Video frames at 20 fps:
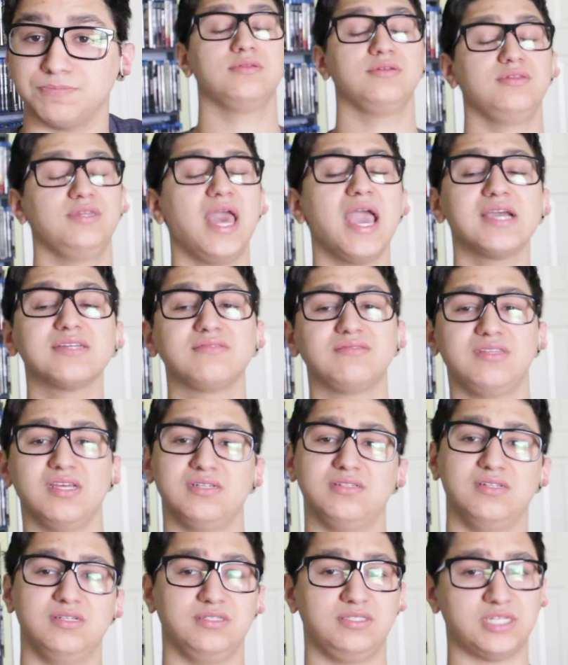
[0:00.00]
The next
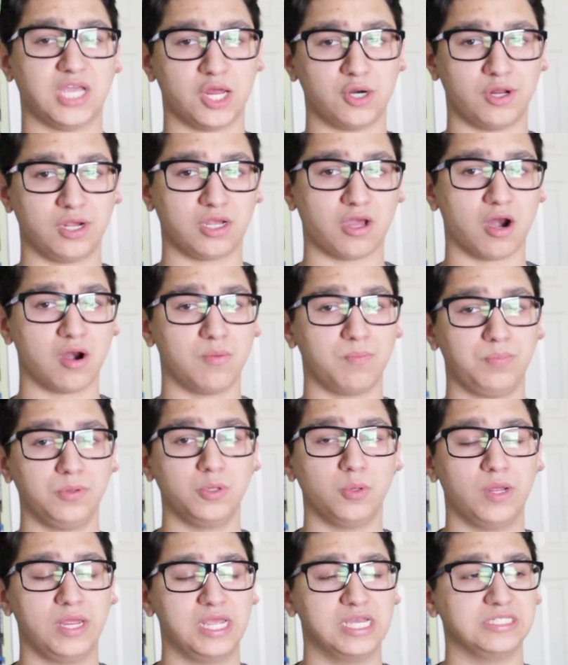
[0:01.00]
Disney title I got on
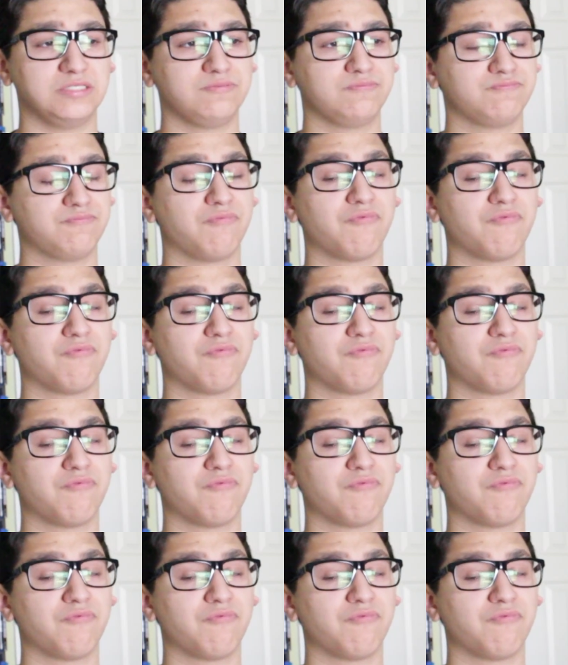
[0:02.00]
Blu-ray is